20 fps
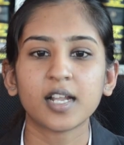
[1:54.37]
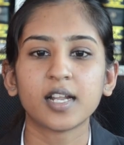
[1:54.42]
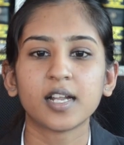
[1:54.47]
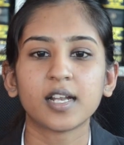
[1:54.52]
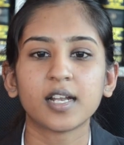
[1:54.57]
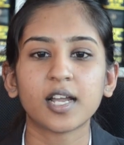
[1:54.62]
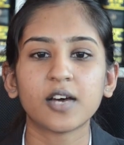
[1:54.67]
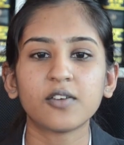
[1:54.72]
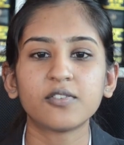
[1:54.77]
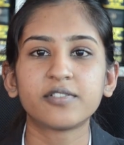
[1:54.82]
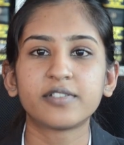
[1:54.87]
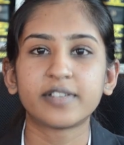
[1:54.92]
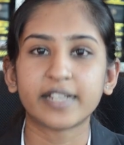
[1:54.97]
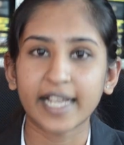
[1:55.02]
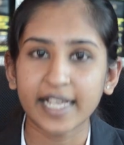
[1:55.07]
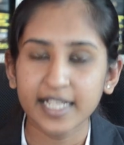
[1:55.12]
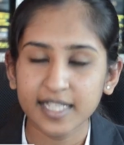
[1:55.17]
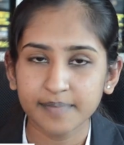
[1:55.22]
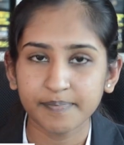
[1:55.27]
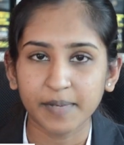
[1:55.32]
Now
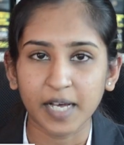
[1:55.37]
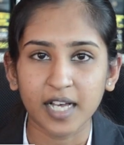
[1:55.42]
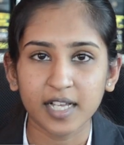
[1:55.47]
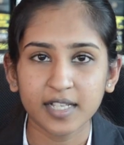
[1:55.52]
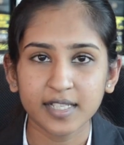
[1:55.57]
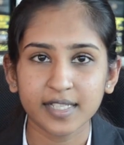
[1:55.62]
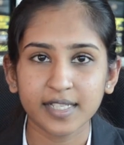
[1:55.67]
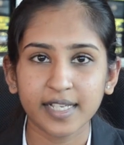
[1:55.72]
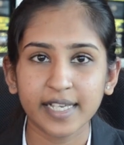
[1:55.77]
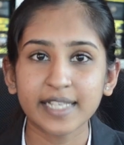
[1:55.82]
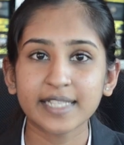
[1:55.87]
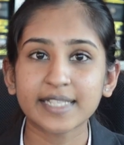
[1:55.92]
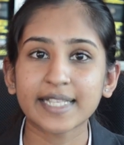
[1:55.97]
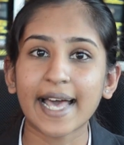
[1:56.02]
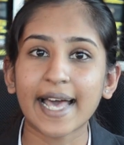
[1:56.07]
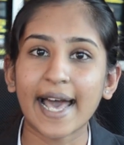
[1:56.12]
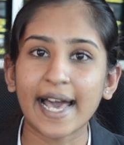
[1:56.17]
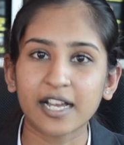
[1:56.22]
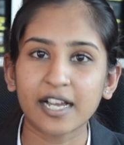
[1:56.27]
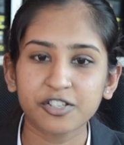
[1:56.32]
trespass is
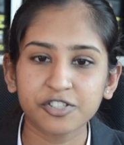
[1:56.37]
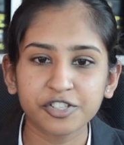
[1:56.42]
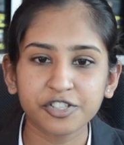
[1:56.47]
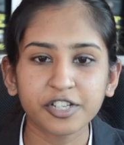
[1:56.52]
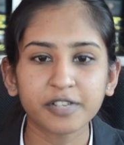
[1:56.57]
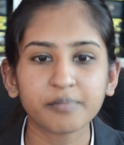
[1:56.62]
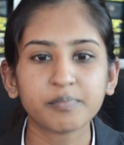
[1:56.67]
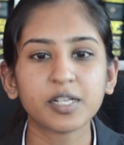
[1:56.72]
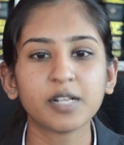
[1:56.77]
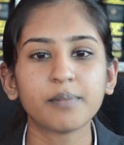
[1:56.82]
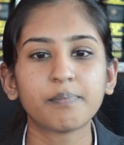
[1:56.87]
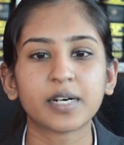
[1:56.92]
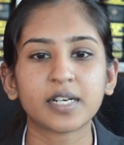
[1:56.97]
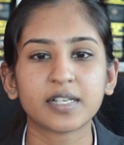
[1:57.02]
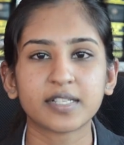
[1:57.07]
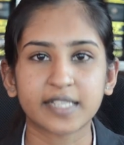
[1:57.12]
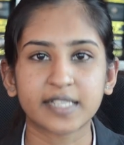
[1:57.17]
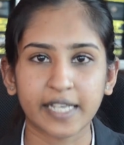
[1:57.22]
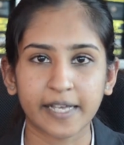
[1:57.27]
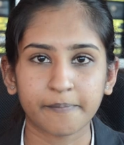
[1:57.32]
actionable per
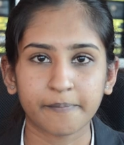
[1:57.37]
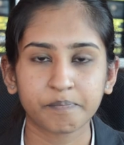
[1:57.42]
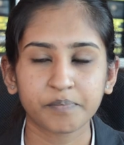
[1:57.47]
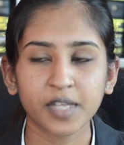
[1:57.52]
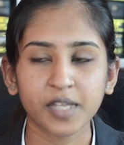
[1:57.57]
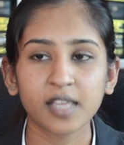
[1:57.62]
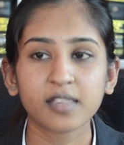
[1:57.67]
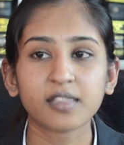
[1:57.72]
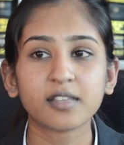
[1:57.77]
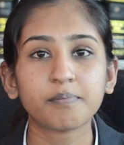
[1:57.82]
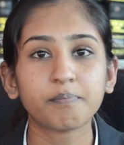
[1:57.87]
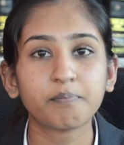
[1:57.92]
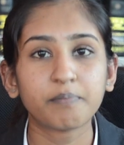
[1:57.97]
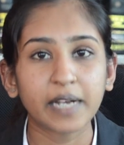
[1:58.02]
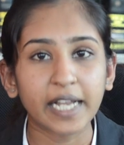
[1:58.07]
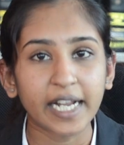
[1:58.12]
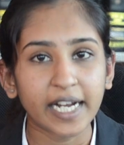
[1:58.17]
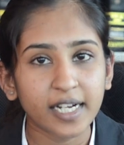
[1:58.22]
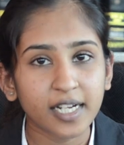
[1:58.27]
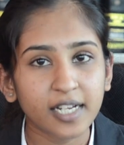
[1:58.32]
se. The
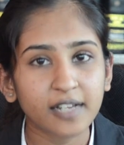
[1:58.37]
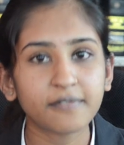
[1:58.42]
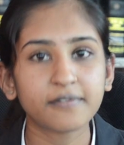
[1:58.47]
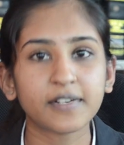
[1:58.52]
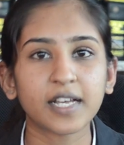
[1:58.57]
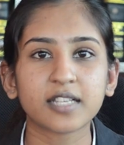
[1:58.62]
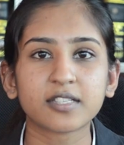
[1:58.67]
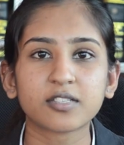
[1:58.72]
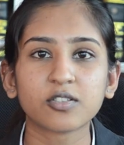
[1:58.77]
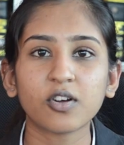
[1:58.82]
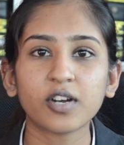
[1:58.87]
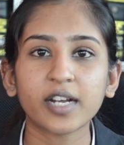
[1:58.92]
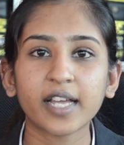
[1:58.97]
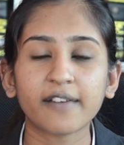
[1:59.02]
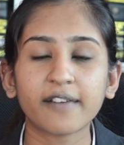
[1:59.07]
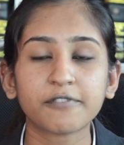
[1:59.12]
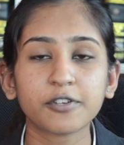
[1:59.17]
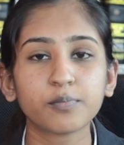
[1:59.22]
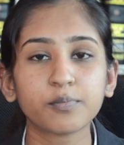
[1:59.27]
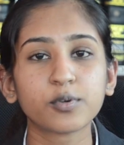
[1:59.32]
plaintiff does not
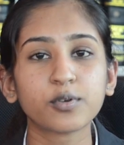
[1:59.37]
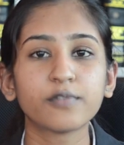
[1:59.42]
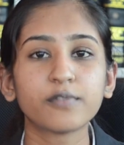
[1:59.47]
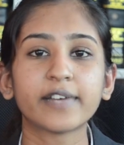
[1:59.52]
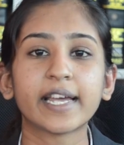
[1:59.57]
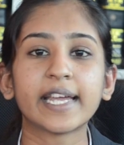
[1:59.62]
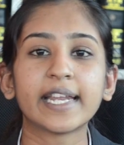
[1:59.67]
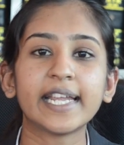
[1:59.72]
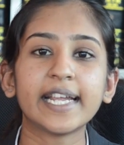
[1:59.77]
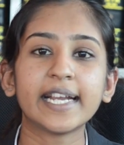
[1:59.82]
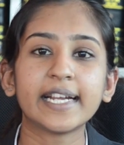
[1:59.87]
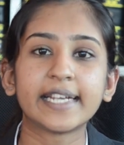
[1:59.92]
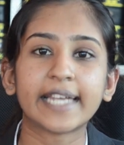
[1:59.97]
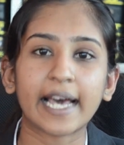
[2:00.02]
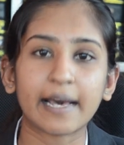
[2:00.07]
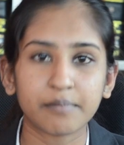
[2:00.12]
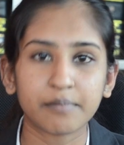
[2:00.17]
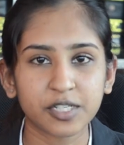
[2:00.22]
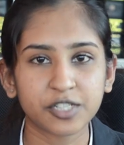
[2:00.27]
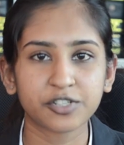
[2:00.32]
have to prove any
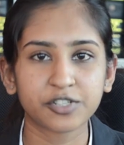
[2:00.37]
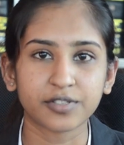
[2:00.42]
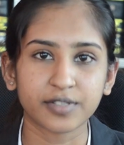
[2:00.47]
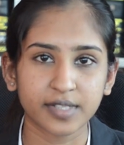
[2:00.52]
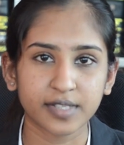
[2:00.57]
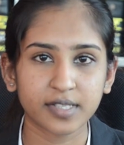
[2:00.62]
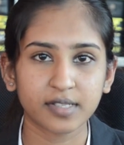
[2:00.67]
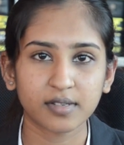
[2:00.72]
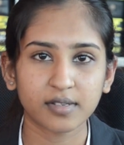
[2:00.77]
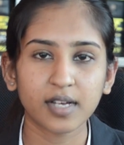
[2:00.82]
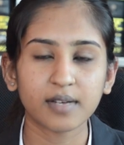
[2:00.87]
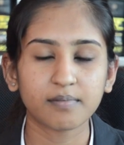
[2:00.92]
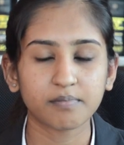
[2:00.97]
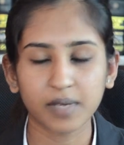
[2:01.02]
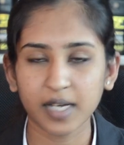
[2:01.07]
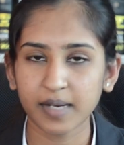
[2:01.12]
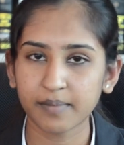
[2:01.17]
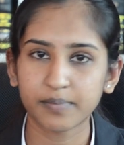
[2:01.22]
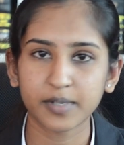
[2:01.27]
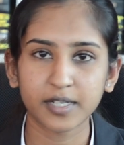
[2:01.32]
damages
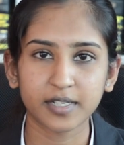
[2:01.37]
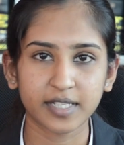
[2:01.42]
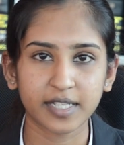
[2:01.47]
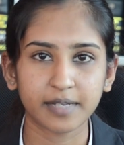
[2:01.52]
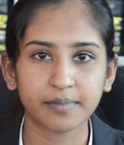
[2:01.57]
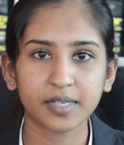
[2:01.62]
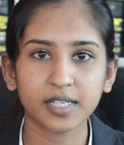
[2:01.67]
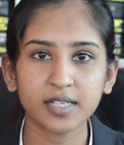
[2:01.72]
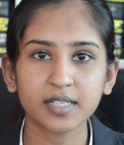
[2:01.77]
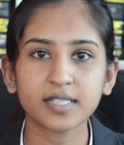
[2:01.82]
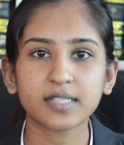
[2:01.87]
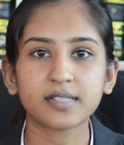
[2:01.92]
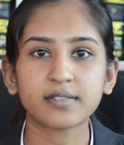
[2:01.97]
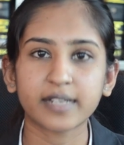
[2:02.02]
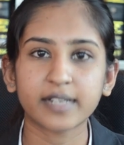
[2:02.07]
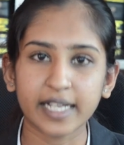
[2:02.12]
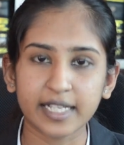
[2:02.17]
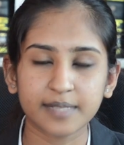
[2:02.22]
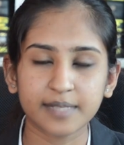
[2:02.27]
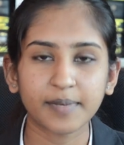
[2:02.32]
per se because
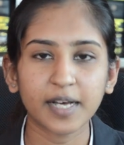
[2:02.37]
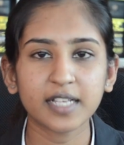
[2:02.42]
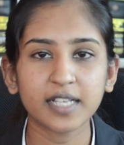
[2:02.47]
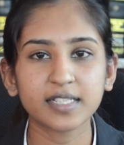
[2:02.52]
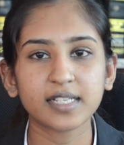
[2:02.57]
trespass